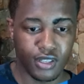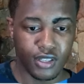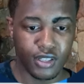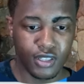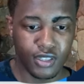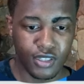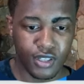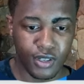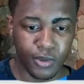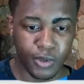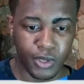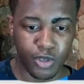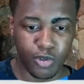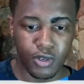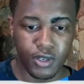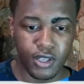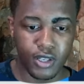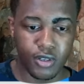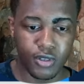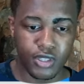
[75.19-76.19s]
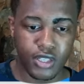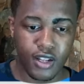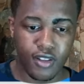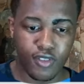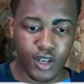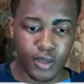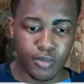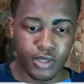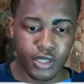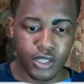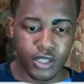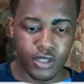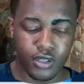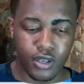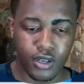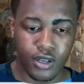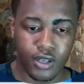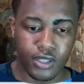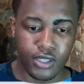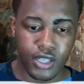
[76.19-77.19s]
So with treating yourself comes in at
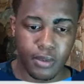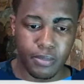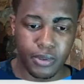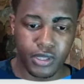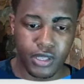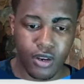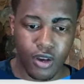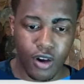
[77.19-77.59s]
10%